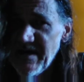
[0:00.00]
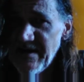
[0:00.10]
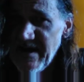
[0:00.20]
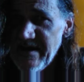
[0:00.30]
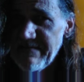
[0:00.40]

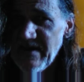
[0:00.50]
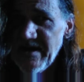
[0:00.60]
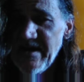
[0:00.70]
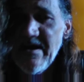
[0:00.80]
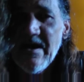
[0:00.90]
I'm doing
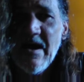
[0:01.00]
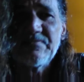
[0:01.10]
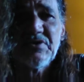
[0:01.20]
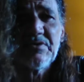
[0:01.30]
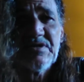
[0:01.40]
this so we
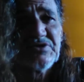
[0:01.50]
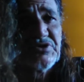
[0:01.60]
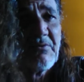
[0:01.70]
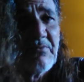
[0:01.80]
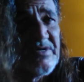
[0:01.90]
start
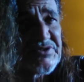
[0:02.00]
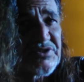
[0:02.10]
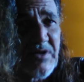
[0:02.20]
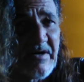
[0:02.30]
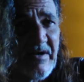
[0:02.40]
loving each
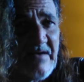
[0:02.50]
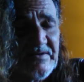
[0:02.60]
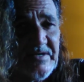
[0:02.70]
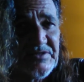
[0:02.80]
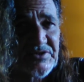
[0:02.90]
other
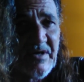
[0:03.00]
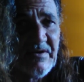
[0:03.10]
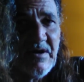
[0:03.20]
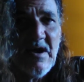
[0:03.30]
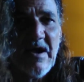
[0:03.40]
and we
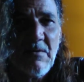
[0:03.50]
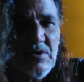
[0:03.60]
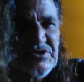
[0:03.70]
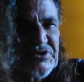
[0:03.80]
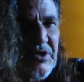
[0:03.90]
start coming
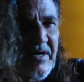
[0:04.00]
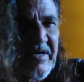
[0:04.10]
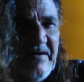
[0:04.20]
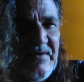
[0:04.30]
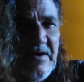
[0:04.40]
up with
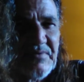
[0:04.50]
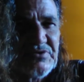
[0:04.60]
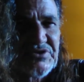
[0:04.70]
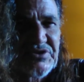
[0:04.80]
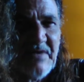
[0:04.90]
some type of
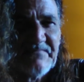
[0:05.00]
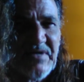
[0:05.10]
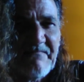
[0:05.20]
plan